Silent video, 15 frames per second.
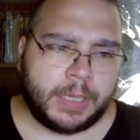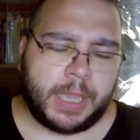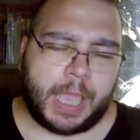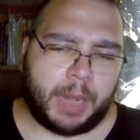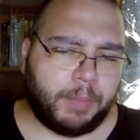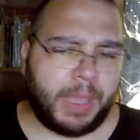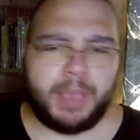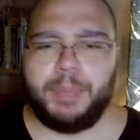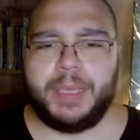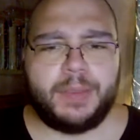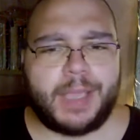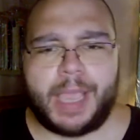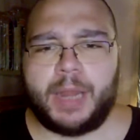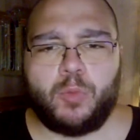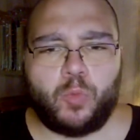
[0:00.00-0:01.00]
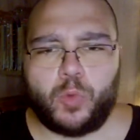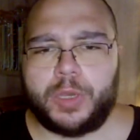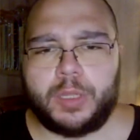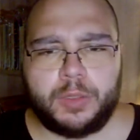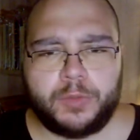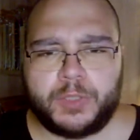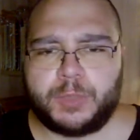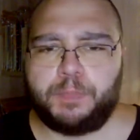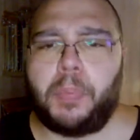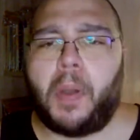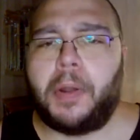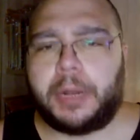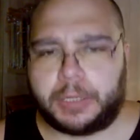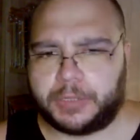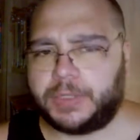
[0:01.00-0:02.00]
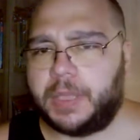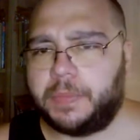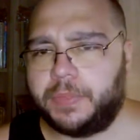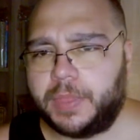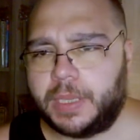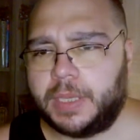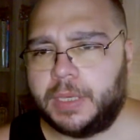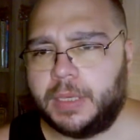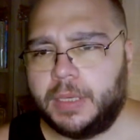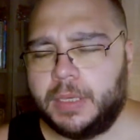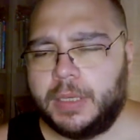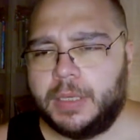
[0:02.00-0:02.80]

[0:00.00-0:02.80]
And maybe that will spark something,